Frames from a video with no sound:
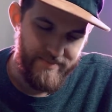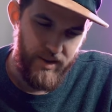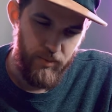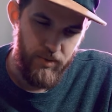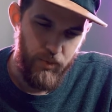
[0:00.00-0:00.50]

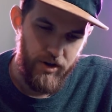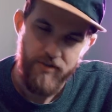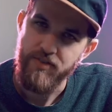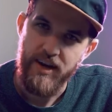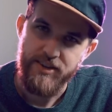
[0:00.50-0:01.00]
That'd be weird
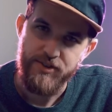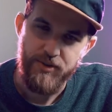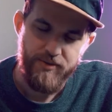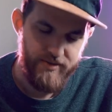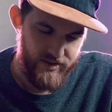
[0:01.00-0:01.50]
if I had
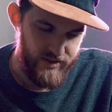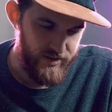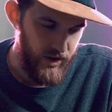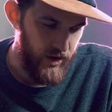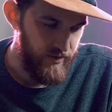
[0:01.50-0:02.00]
2.
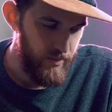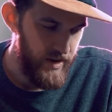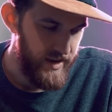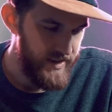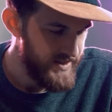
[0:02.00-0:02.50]
Sorry for
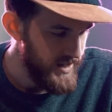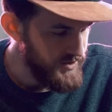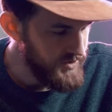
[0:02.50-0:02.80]
making it sound